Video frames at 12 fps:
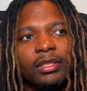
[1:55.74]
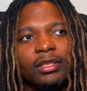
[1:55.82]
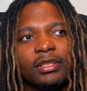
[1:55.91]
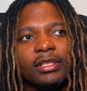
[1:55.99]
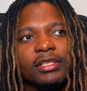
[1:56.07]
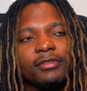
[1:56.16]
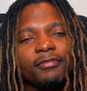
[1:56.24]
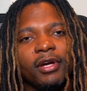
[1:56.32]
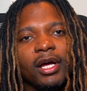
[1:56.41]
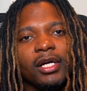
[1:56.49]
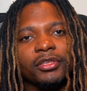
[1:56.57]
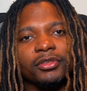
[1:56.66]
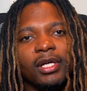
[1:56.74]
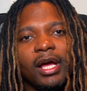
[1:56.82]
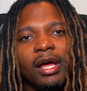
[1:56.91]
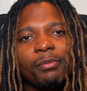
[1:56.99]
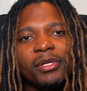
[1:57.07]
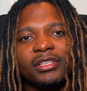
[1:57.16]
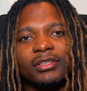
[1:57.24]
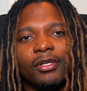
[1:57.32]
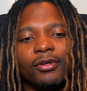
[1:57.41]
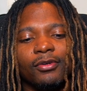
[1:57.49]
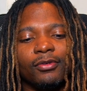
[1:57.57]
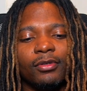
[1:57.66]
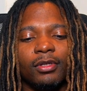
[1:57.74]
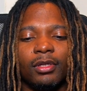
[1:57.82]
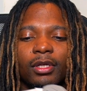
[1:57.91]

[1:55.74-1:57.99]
Yeezy 500 High Mid Stone.